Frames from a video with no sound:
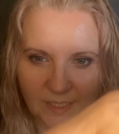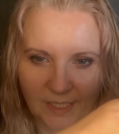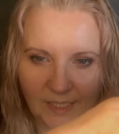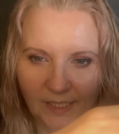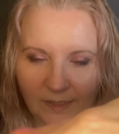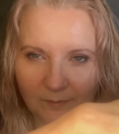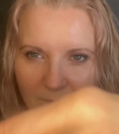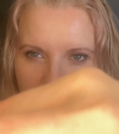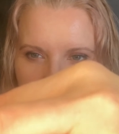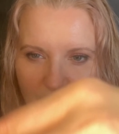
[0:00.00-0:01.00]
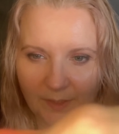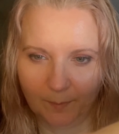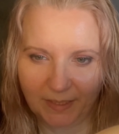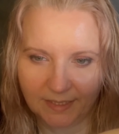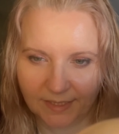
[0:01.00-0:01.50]
the, sorry, I
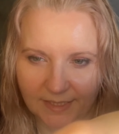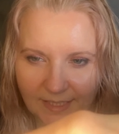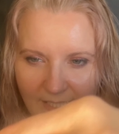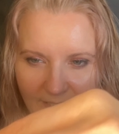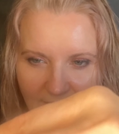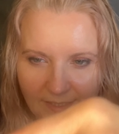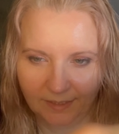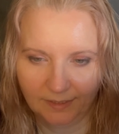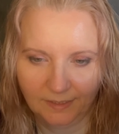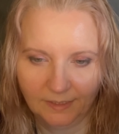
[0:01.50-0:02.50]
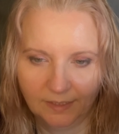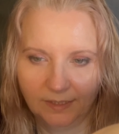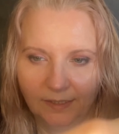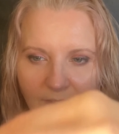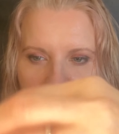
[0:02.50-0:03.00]
meant to say,
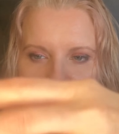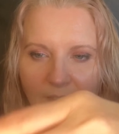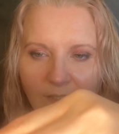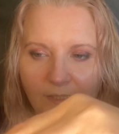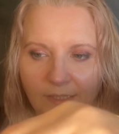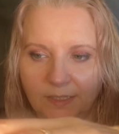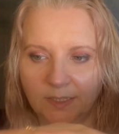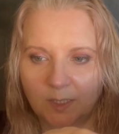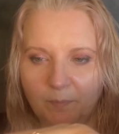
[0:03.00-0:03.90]
this is the